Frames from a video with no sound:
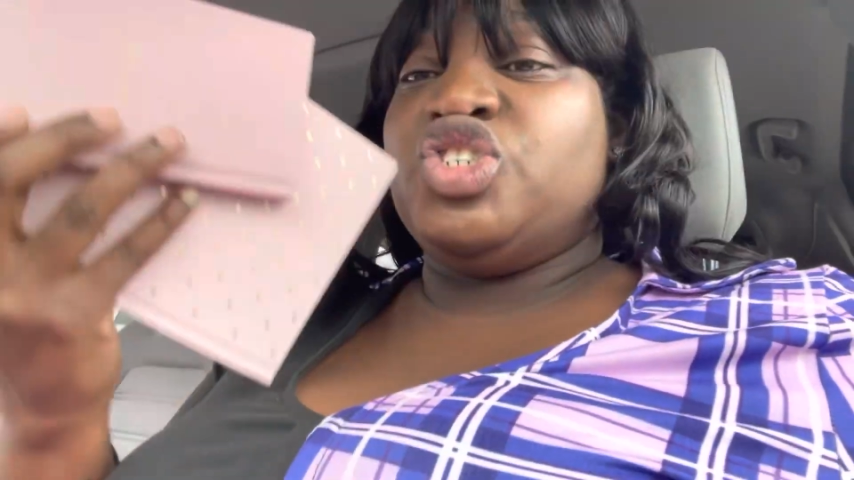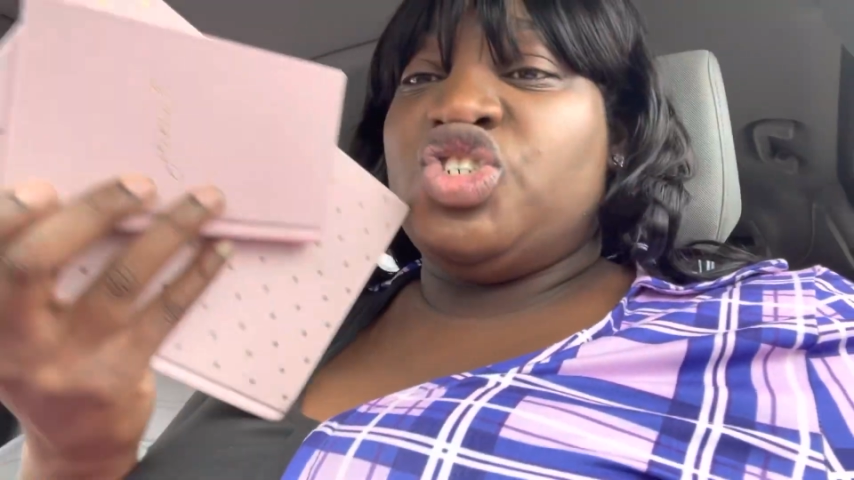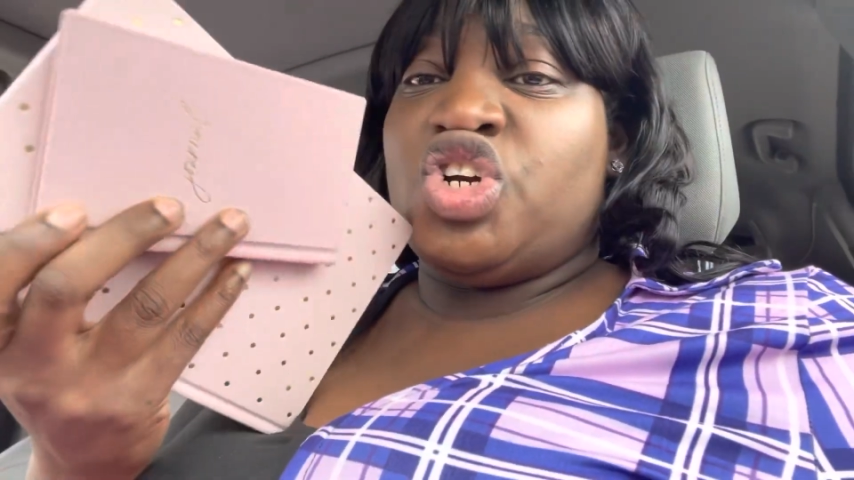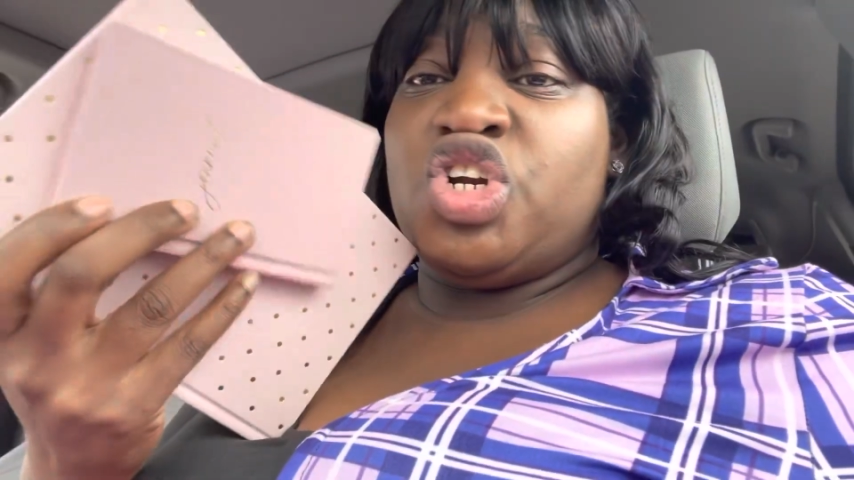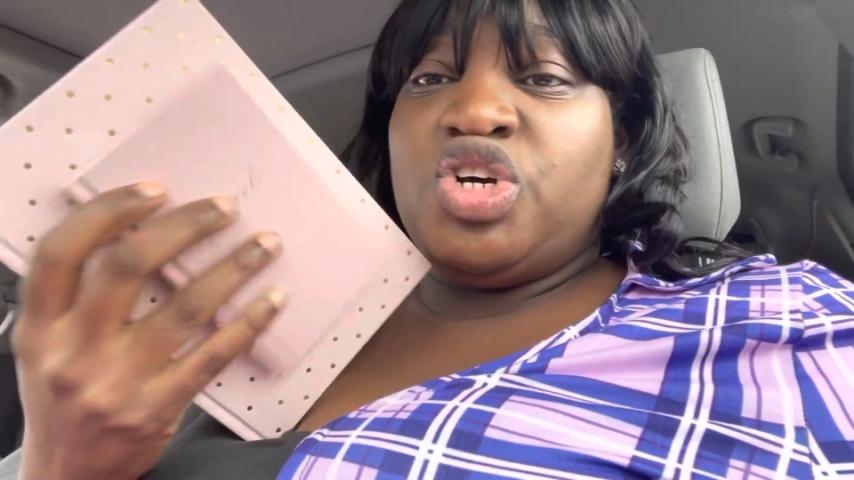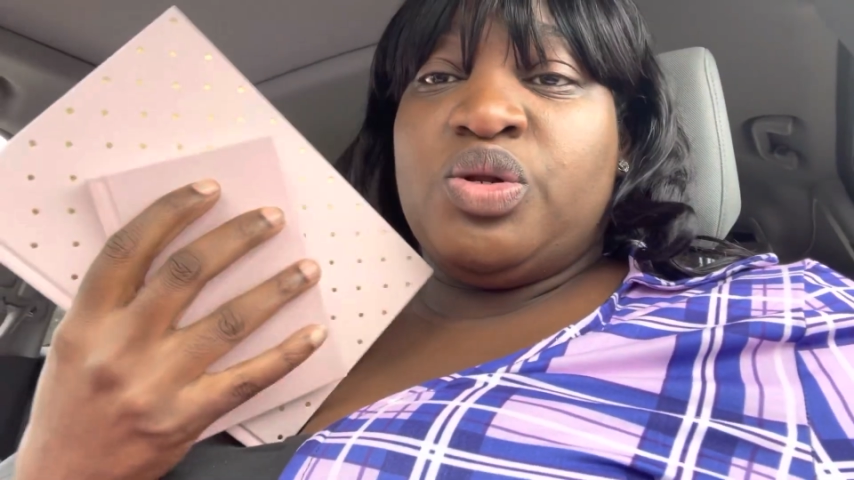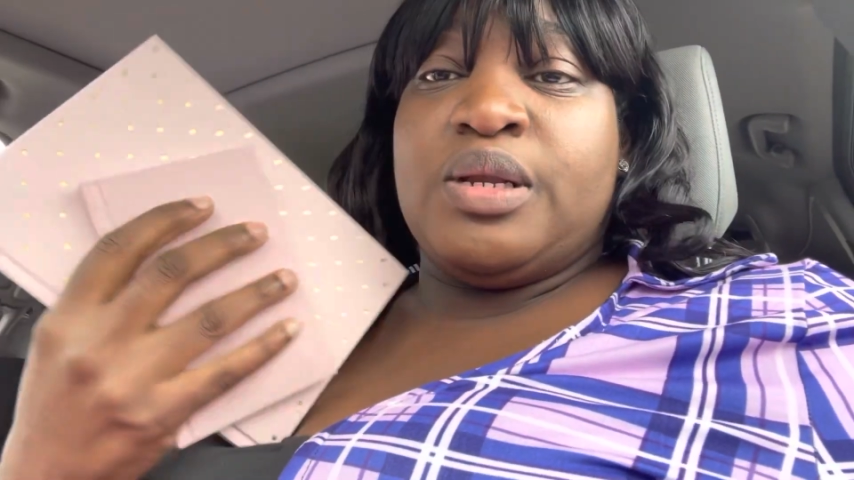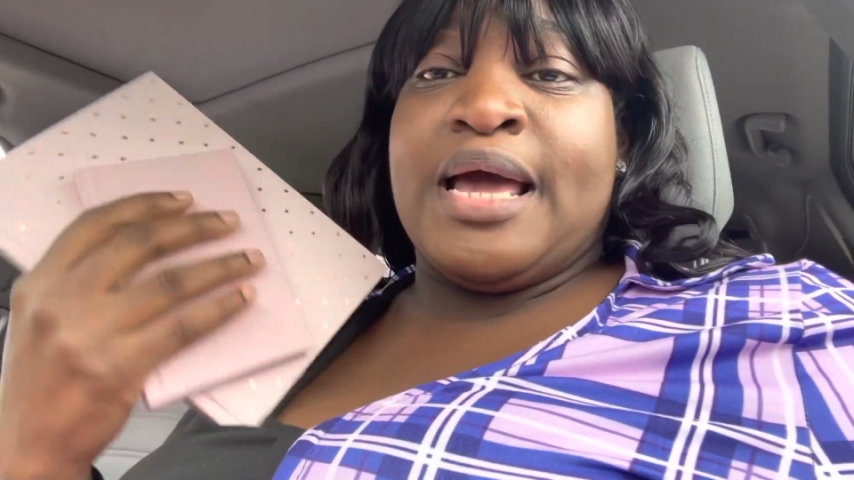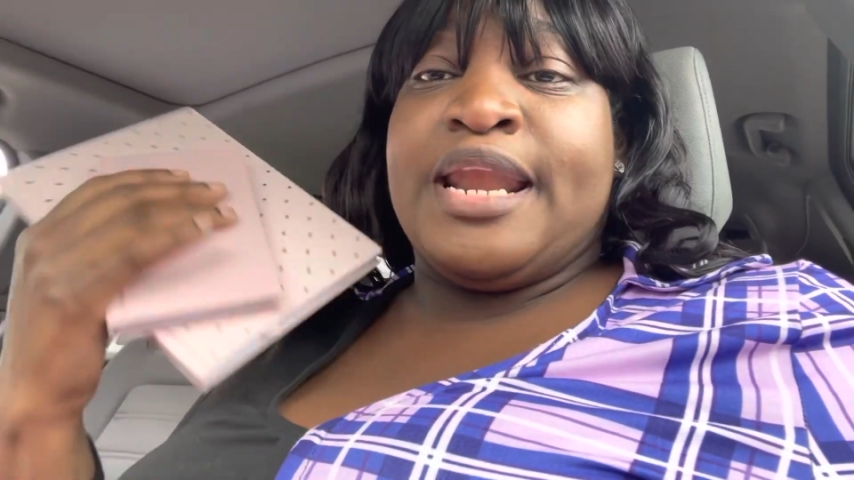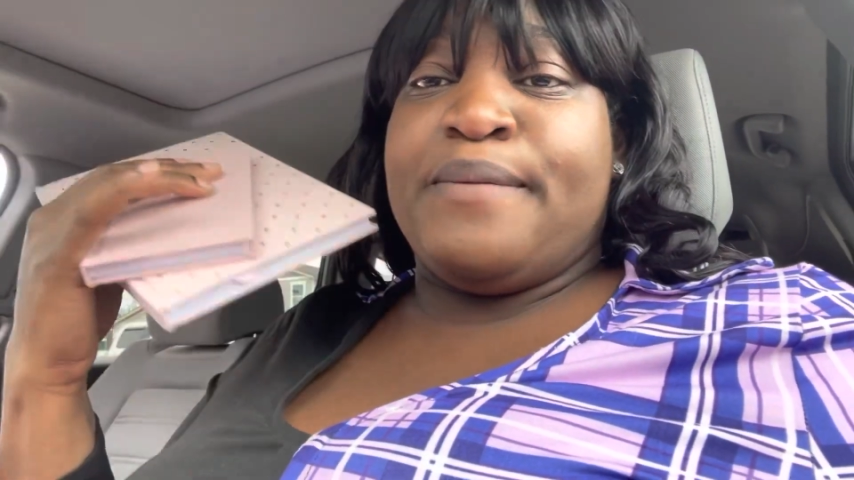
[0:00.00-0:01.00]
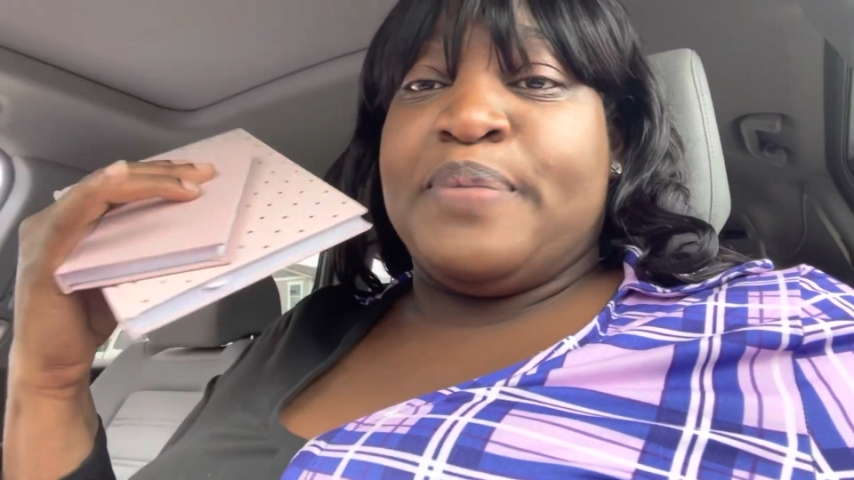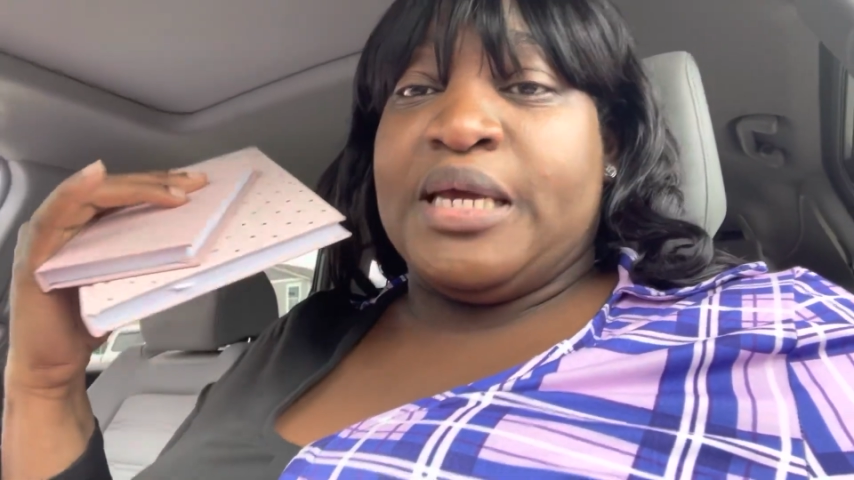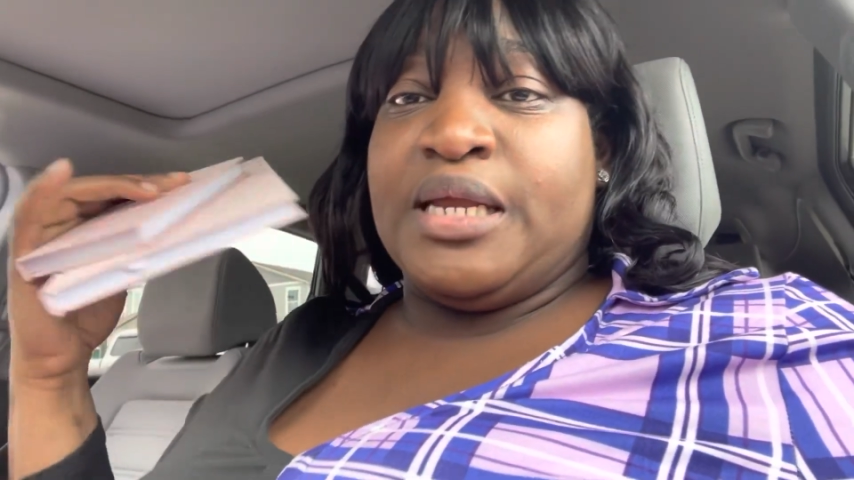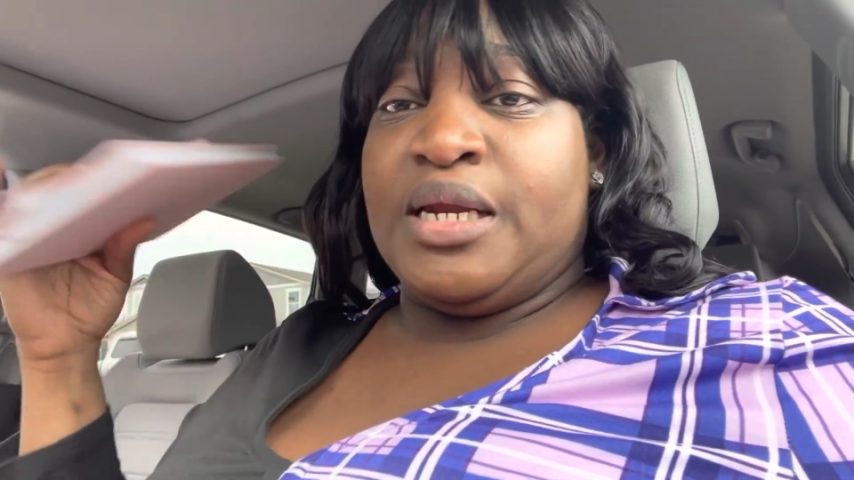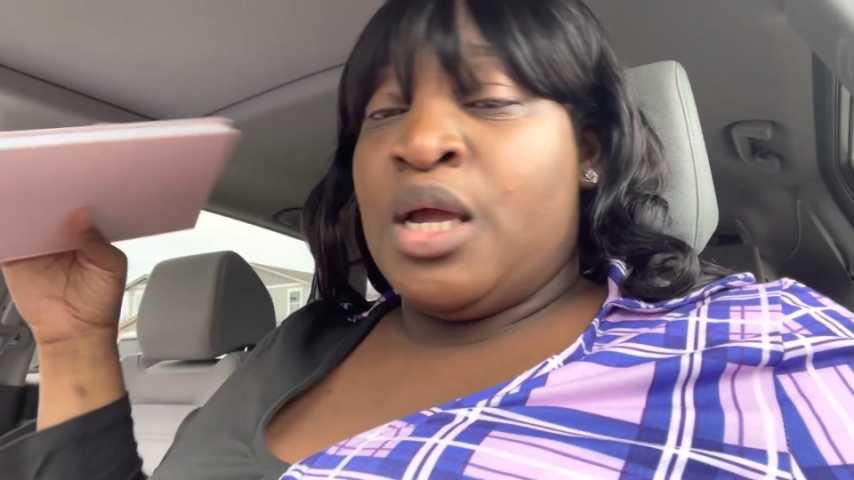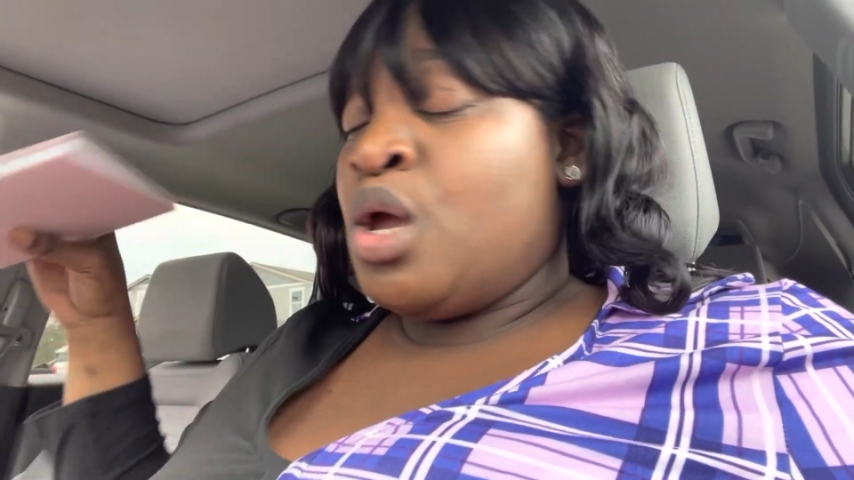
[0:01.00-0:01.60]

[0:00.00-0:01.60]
The journal and the pen